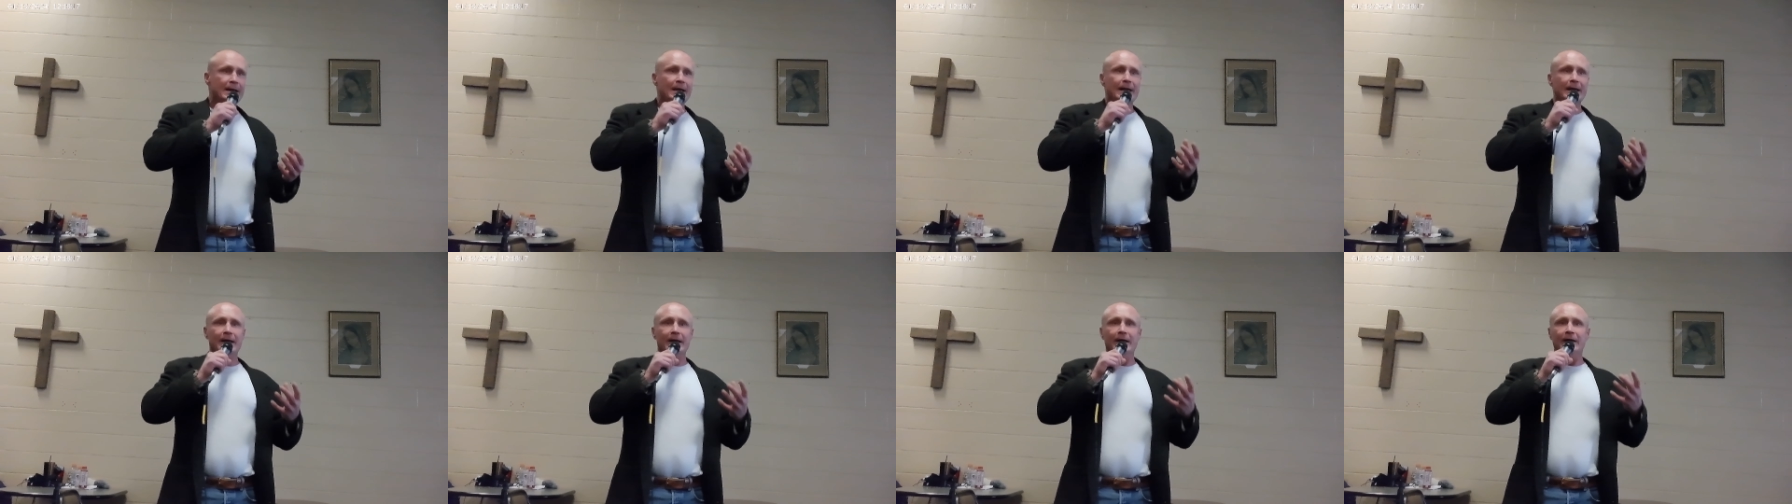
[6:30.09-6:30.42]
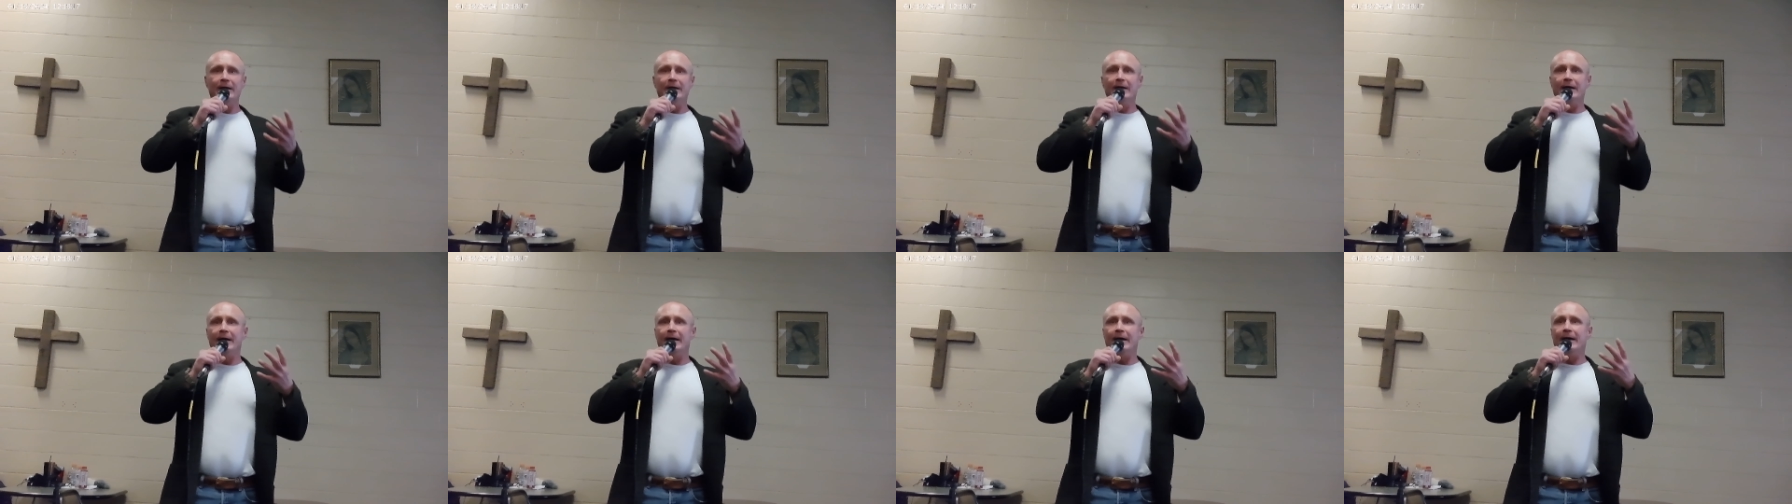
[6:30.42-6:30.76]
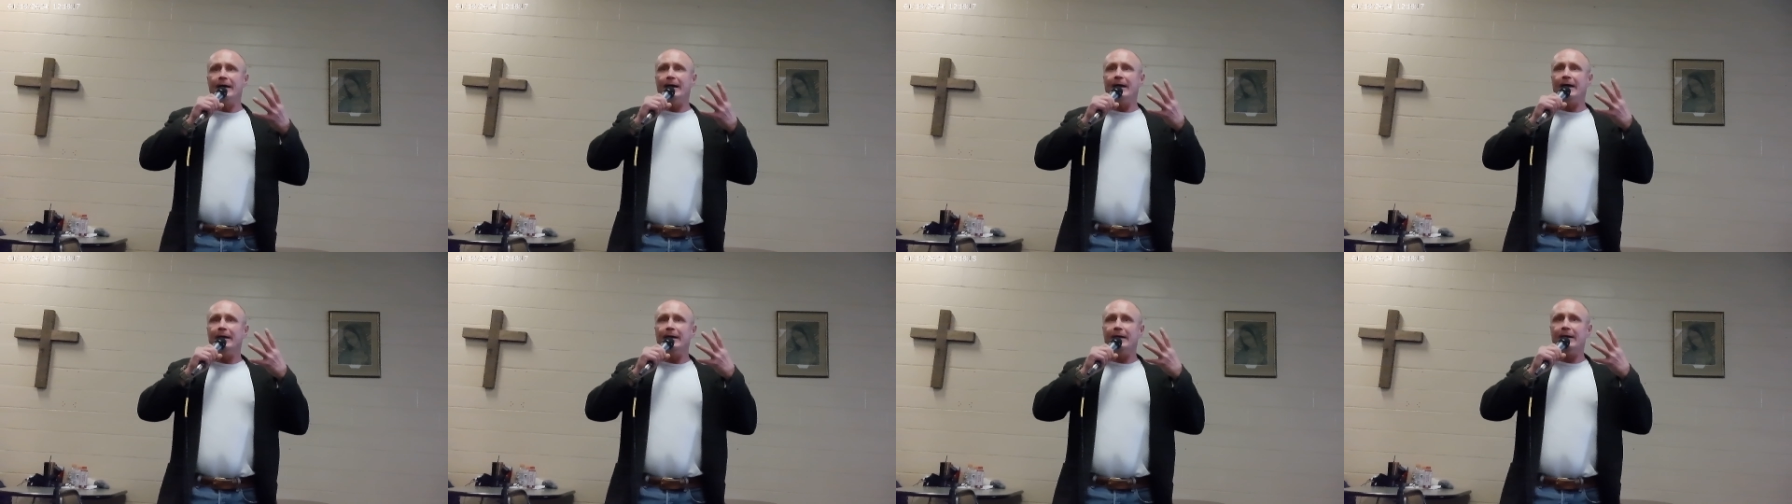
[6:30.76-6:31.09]
it,
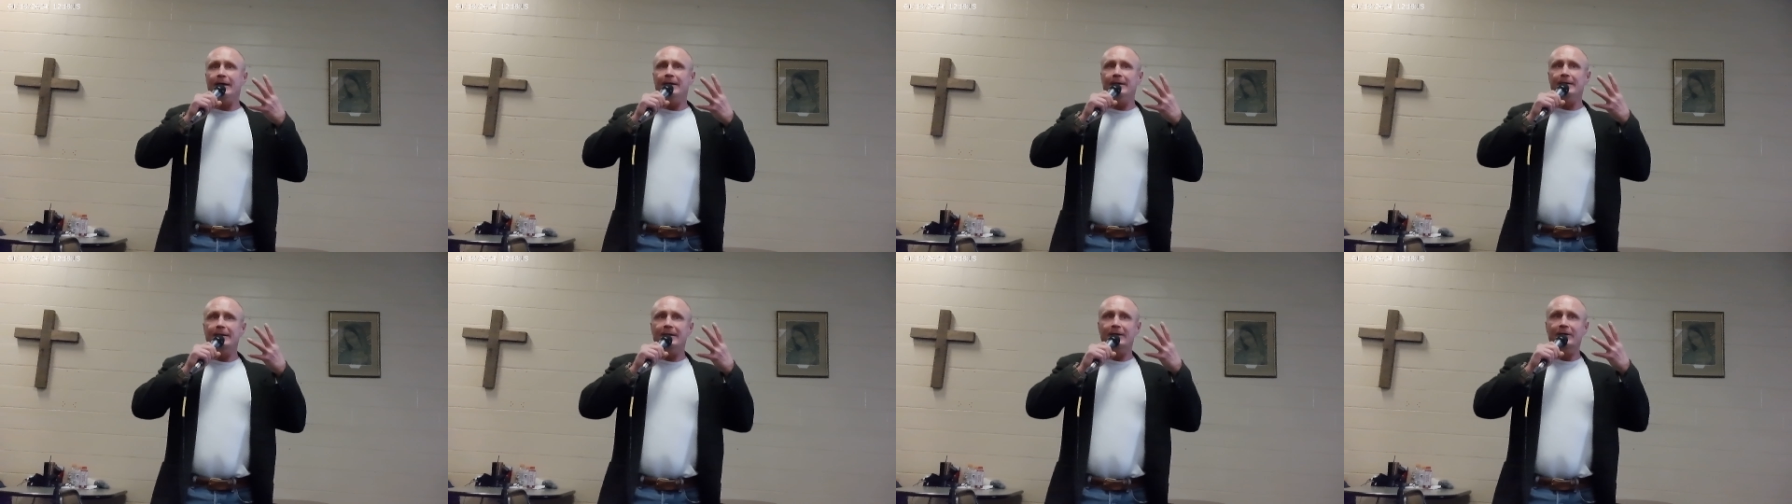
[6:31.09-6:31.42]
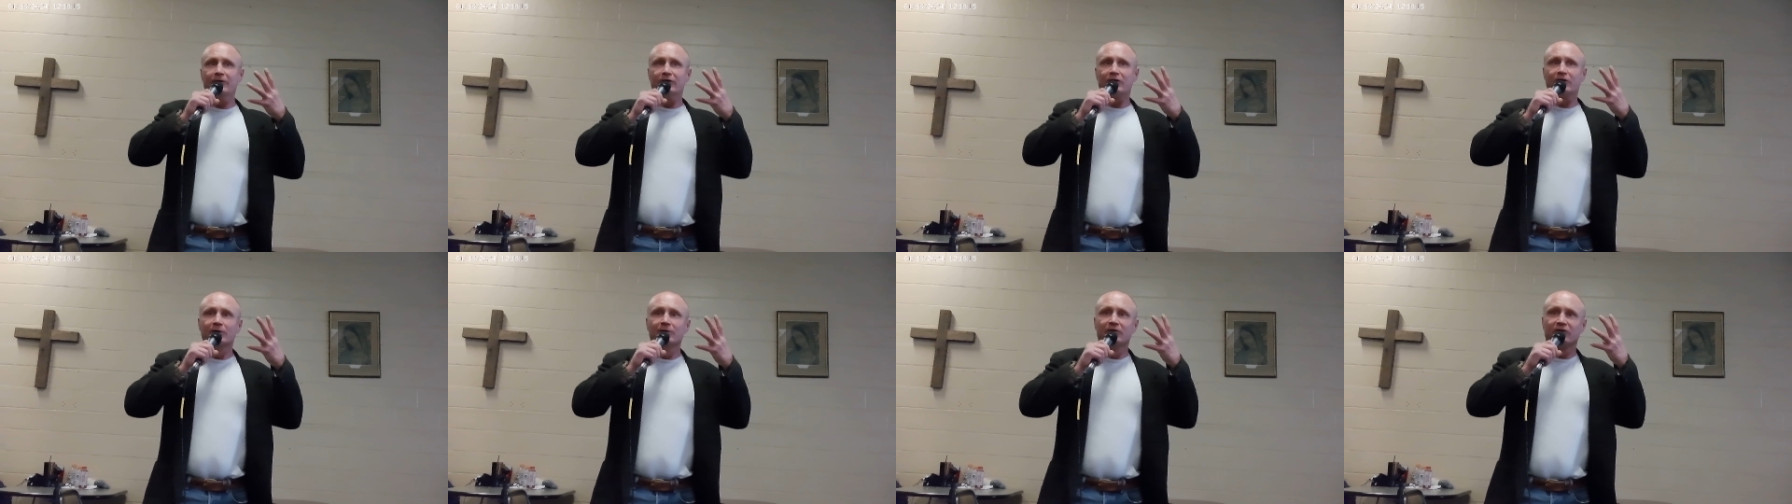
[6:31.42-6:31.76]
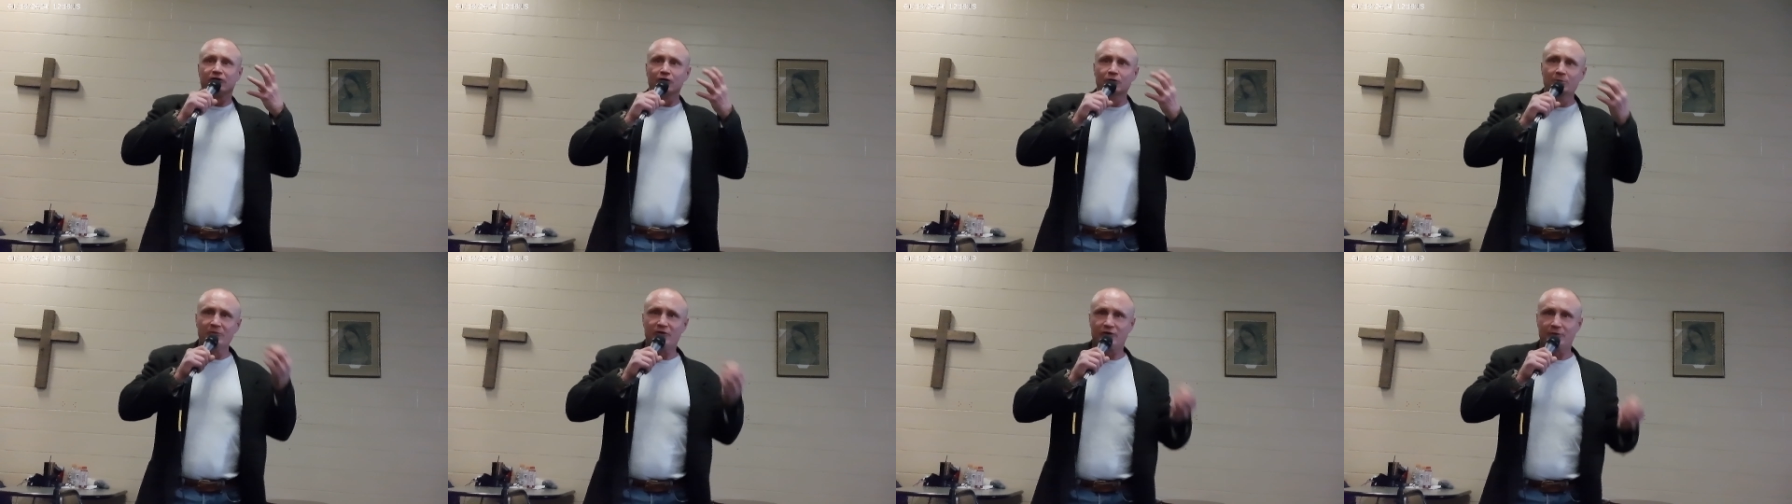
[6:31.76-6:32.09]
it, it, it
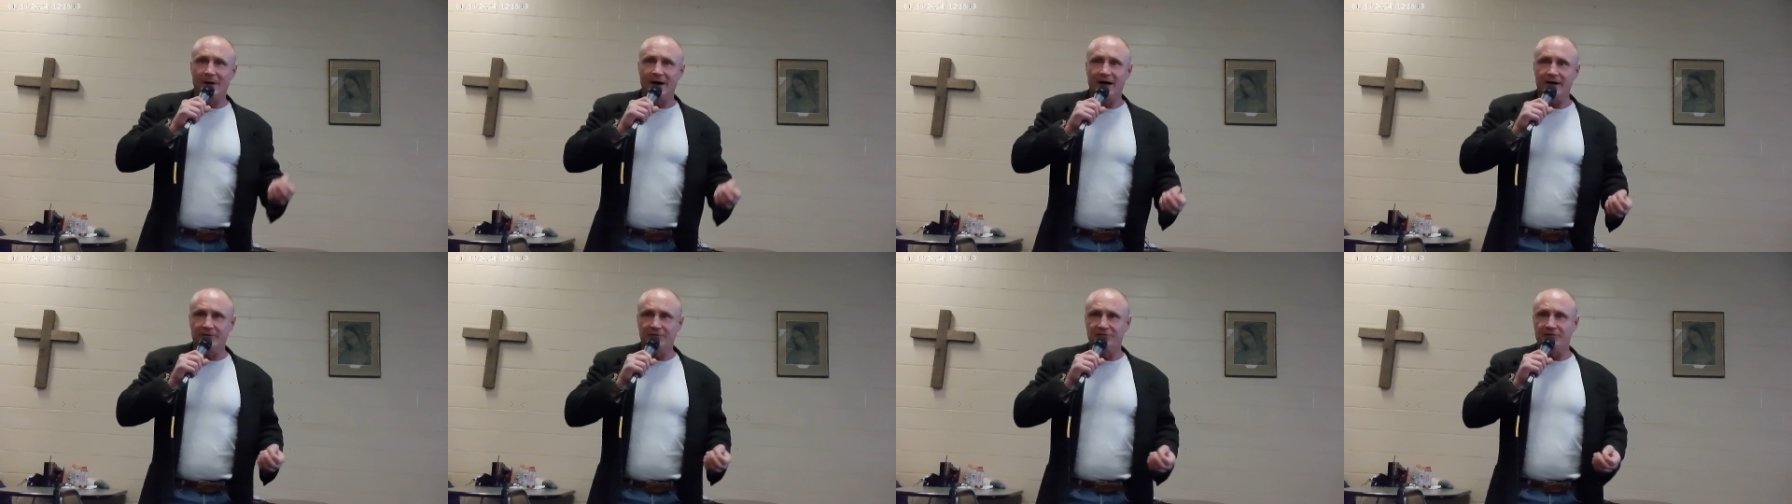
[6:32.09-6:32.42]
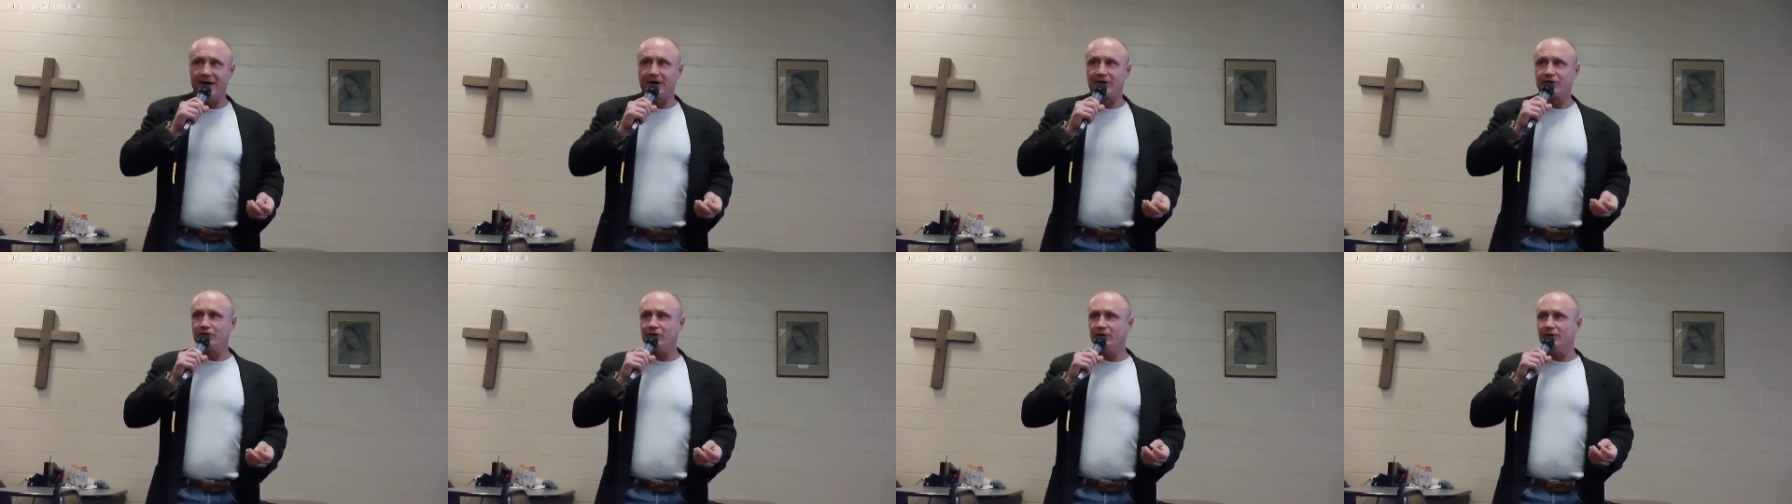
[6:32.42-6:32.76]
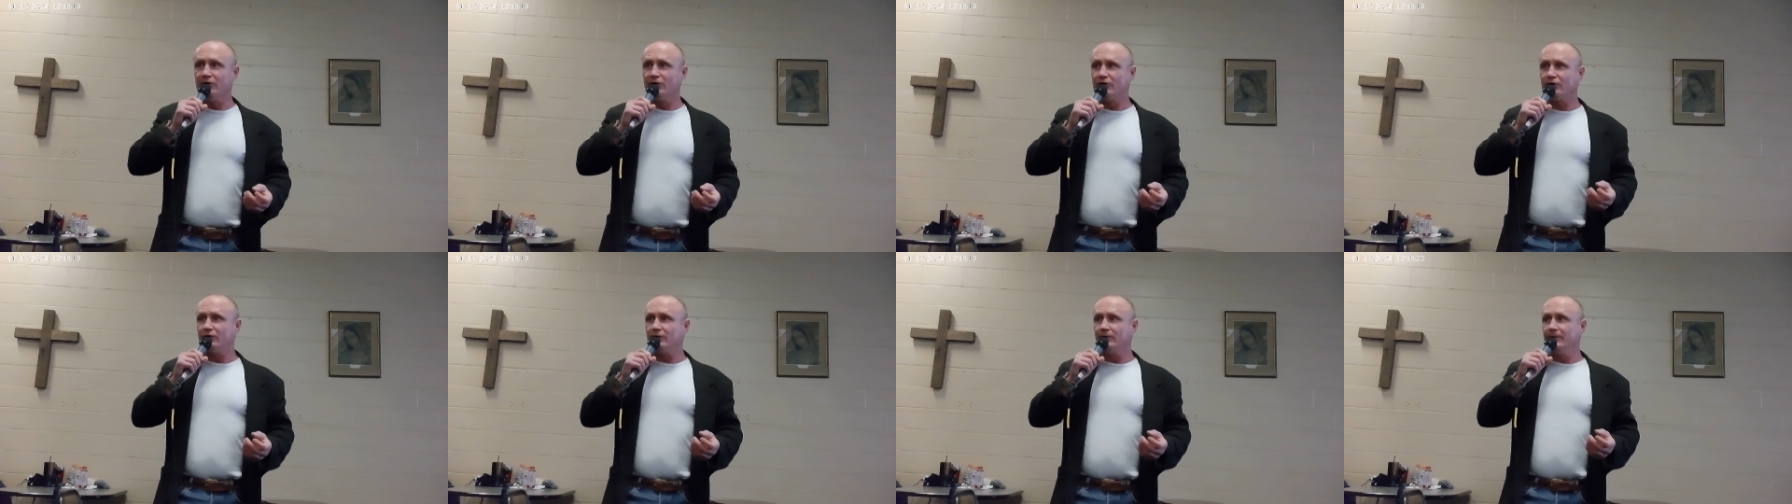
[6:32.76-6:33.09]
consumes my
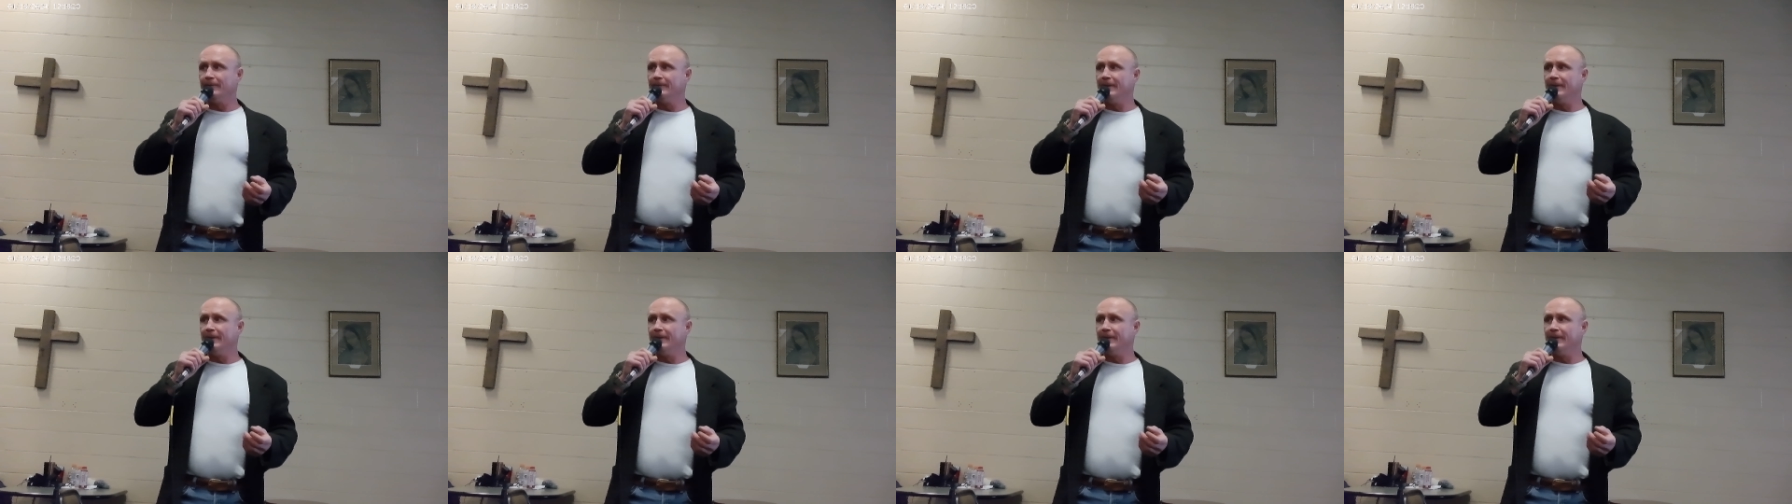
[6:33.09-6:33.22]
affections,